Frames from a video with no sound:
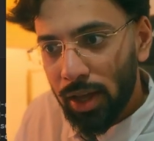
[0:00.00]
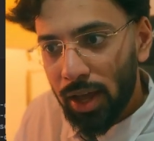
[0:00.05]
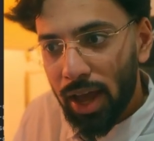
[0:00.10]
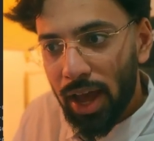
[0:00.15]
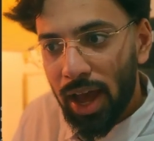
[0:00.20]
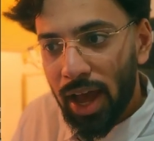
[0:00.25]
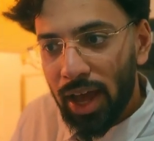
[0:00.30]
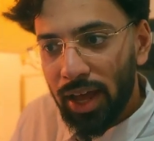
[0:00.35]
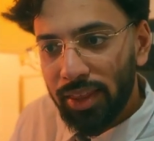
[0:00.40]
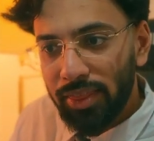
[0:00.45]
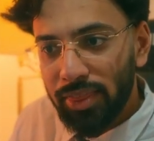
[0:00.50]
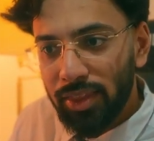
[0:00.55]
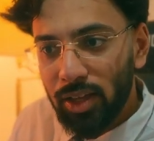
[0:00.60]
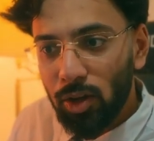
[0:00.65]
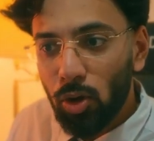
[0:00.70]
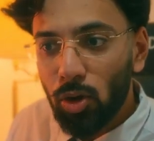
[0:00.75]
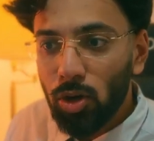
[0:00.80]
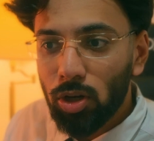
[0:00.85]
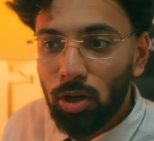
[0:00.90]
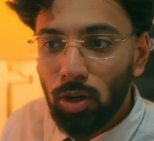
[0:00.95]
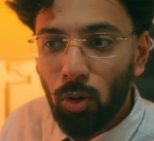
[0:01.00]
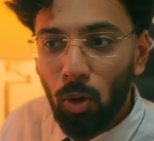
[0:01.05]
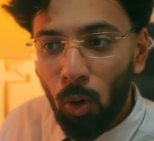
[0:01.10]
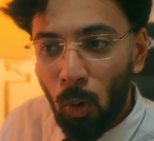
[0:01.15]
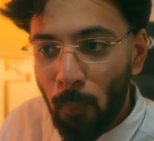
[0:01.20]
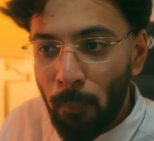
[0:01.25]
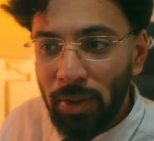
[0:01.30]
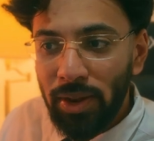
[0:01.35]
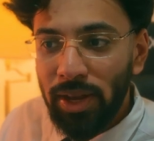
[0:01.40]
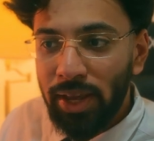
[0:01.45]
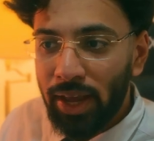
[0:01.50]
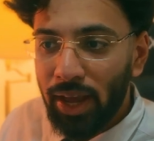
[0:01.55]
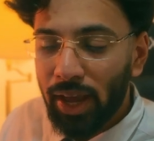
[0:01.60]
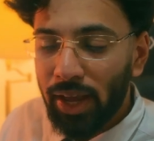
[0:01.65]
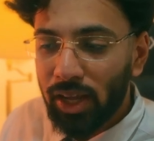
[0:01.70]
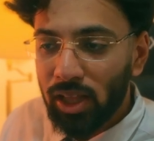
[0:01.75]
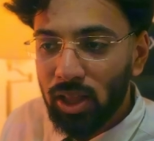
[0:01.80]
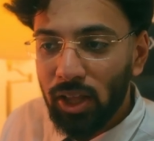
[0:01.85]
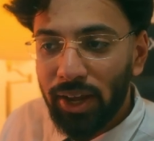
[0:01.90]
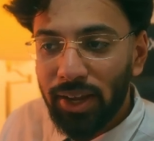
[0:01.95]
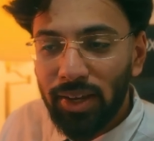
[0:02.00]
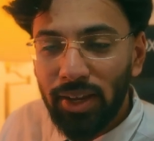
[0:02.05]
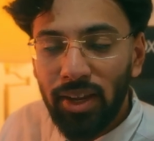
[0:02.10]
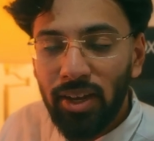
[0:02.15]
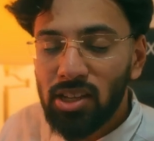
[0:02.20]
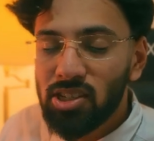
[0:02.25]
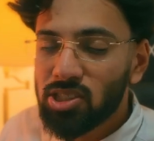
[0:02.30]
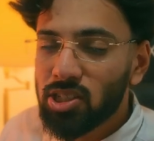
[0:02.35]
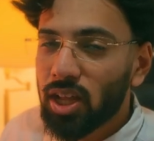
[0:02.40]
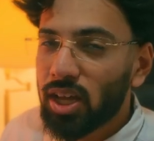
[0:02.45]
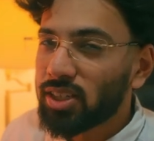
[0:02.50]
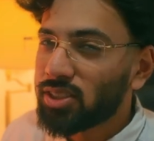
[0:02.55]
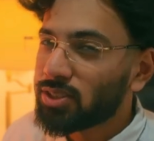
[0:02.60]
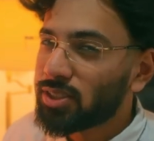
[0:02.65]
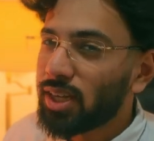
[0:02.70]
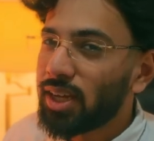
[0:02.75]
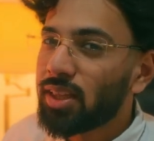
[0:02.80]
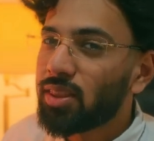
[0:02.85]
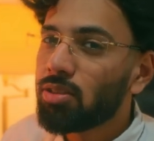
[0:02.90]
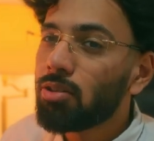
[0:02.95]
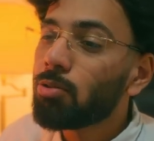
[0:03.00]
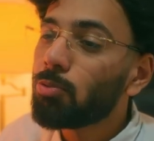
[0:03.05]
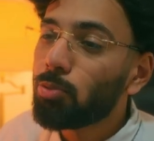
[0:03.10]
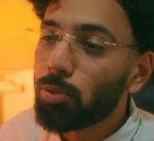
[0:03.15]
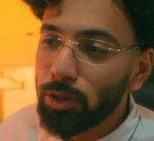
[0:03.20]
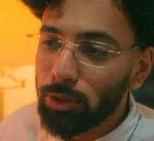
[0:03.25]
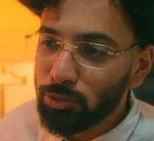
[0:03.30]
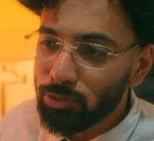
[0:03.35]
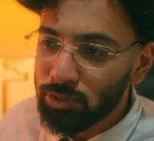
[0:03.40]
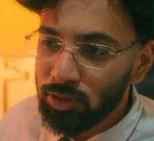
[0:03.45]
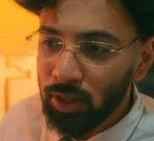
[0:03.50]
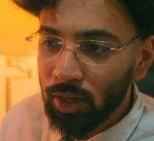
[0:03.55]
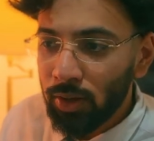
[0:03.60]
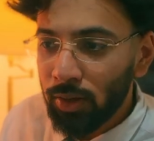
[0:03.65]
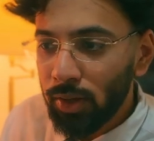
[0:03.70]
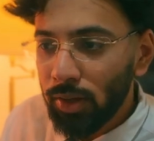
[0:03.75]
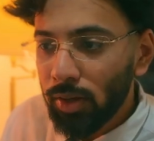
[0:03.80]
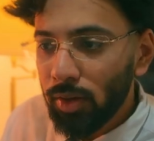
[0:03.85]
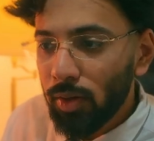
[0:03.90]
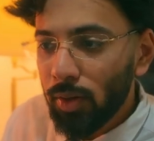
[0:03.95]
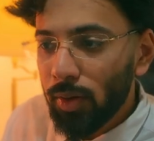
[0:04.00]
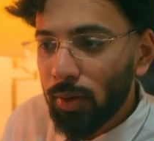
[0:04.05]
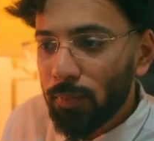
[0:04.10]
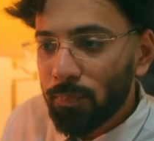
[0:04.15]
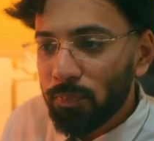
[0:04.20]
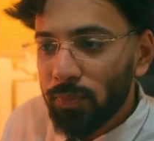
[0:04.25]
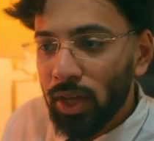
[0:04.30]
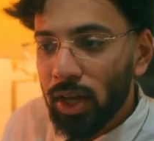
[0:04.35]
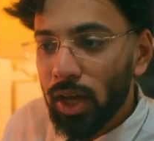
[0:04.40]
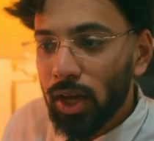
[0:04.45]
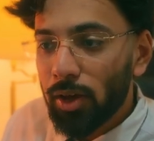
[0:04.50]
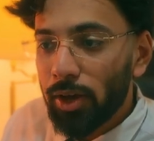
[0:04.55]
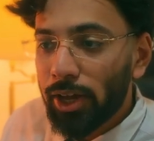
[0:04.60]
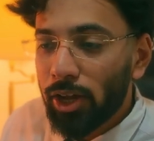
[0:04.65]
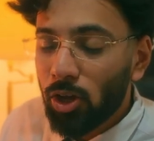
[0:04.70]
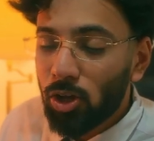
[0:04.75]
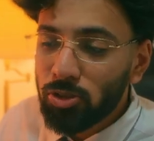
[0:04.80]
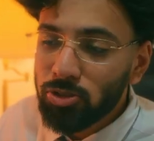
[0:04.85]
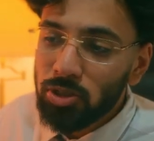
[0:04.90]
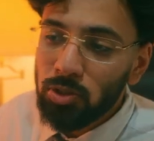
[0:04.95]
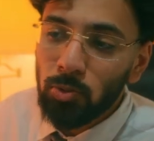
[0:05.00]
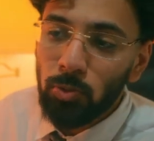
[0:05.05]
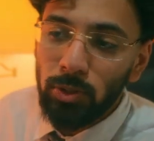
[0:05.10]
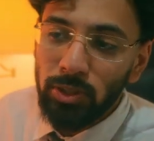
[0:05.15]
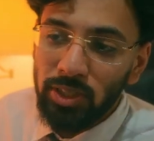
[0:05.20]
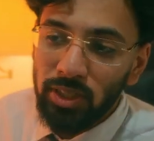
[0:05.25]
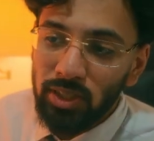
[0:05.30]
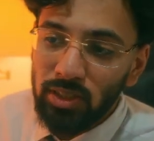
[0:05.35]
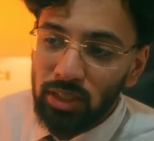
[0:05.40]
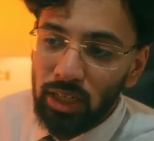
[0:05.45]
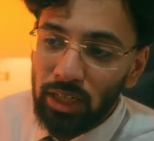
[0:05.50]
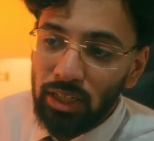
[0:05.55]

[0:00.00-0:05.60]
and the OpenAI client initialized in the root. It also returns a